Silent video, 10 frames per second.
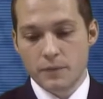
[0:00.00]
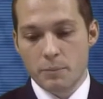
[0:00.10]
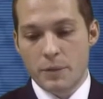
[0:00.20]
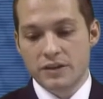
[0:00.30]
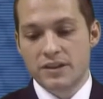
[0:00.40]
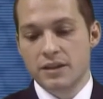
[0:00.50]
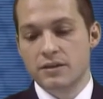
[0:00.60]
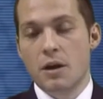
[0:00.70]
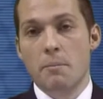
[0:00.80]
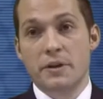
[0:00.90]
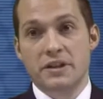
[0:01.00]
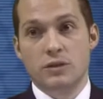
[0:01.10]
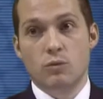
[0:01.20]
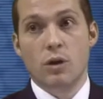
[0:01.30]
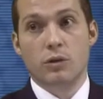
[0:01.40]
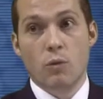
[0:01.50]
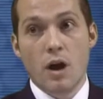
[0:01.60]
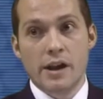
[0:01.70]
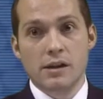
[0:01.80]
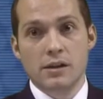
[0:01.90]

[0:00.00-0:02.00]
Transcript: about 6 companies worldwide,